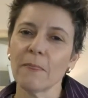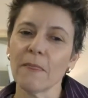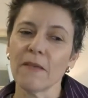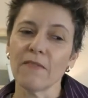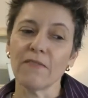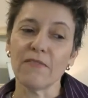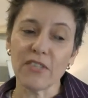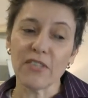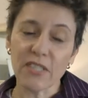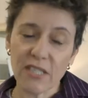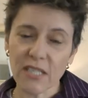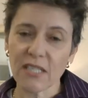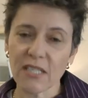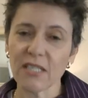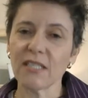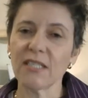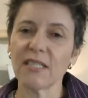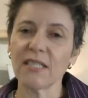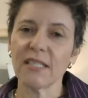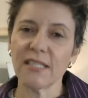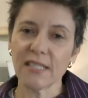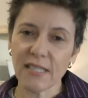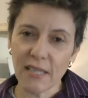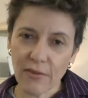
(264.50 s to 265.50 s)
visit
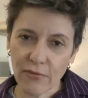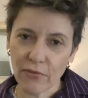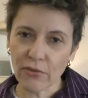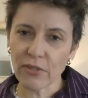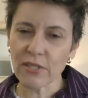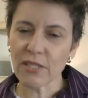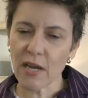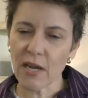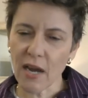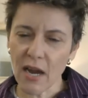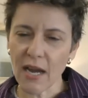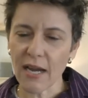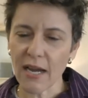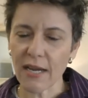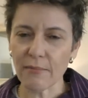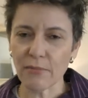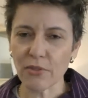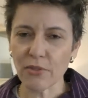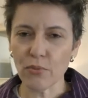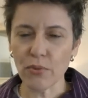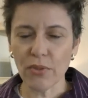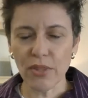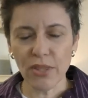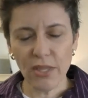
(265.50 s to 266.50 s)
it several
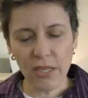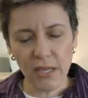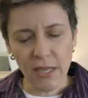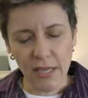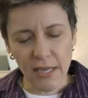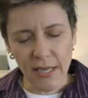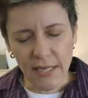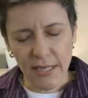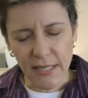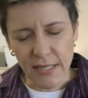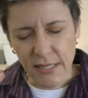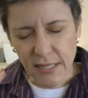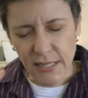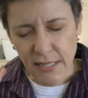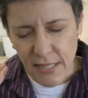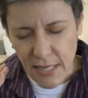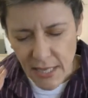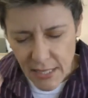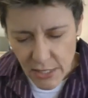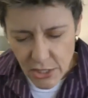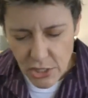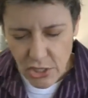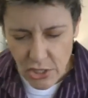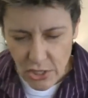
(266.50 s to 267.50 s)
times with an
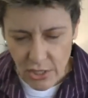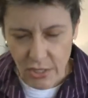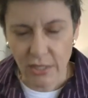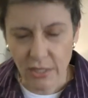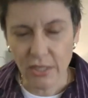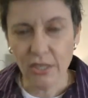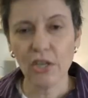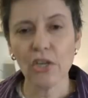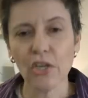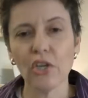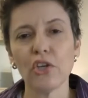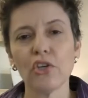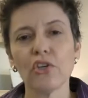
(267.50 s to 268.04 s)
intention